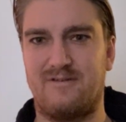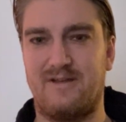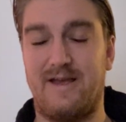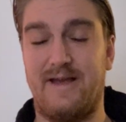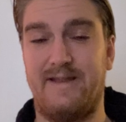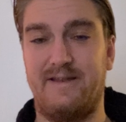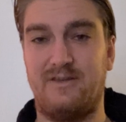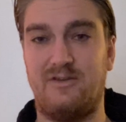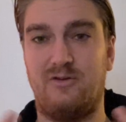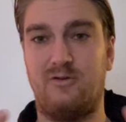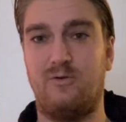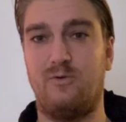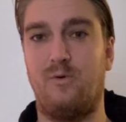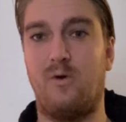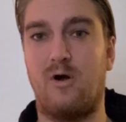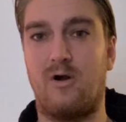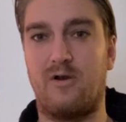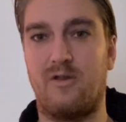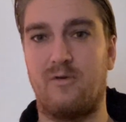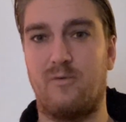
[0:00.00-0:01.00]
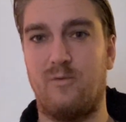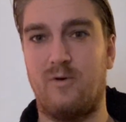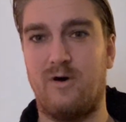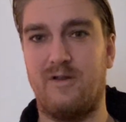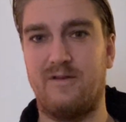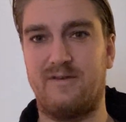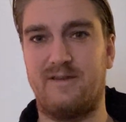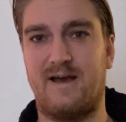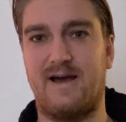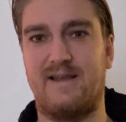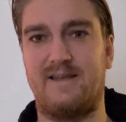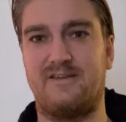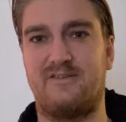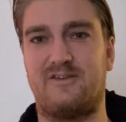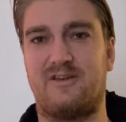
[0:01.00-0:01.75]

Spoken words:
and you are the one that is